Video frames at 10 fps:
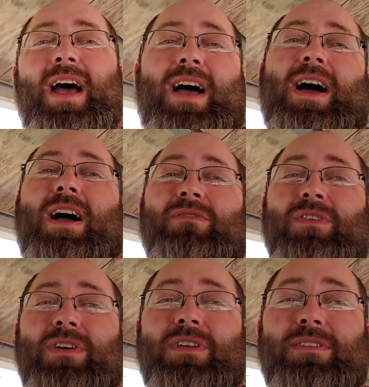I
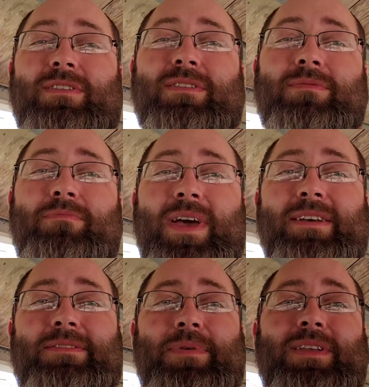run
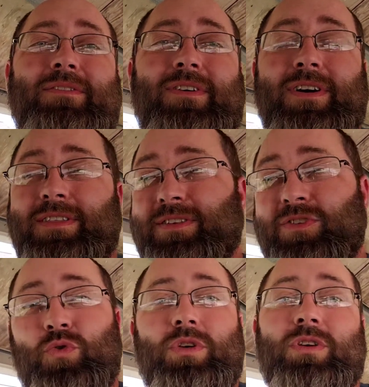max speeding rod
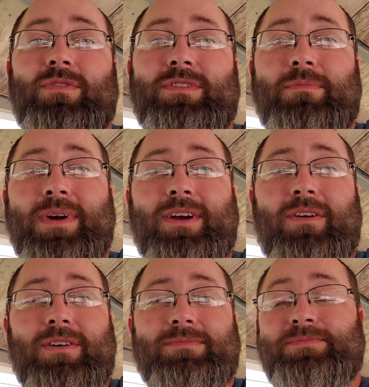coilovers on my
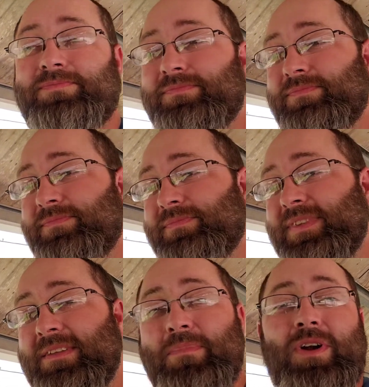car.
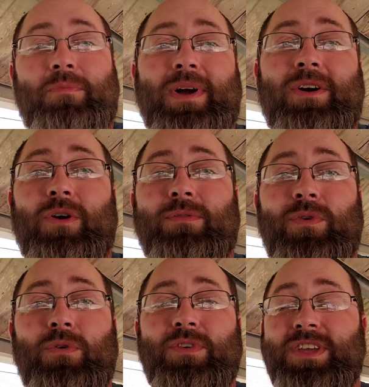They've been on my car for
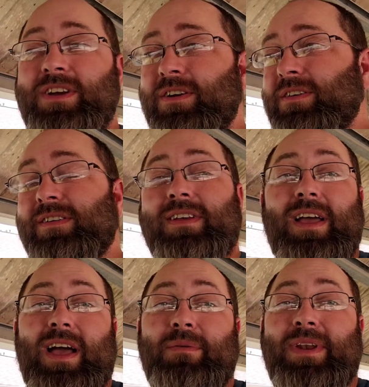over a year.
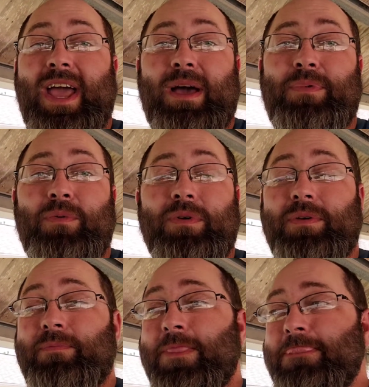I've been happy with
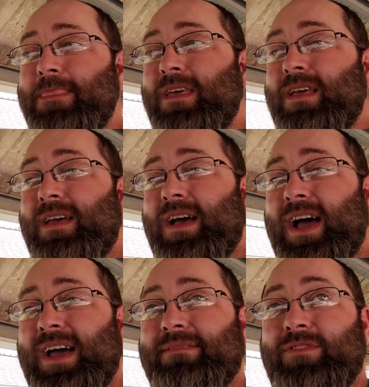them.
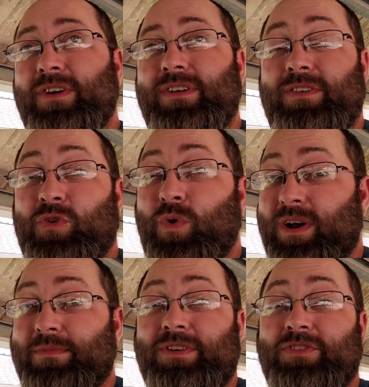I've done quite a
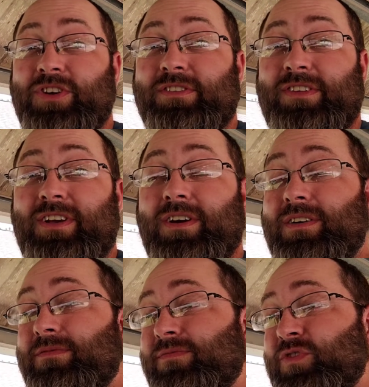bit of adjusting on
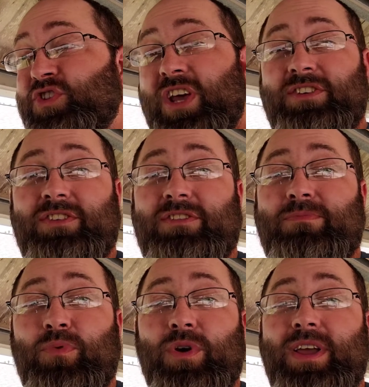them, changing
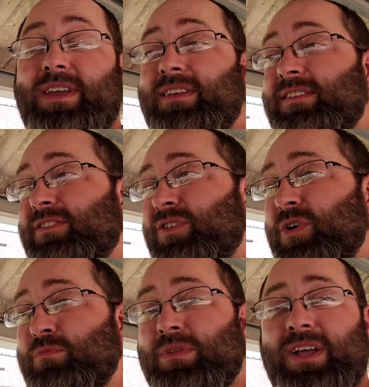springs, you
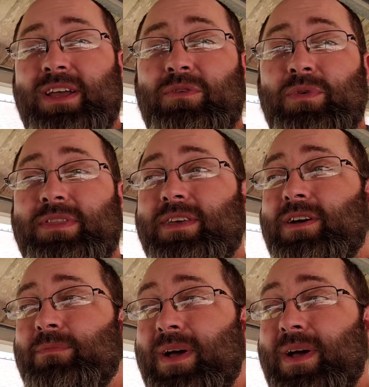know, playing with them.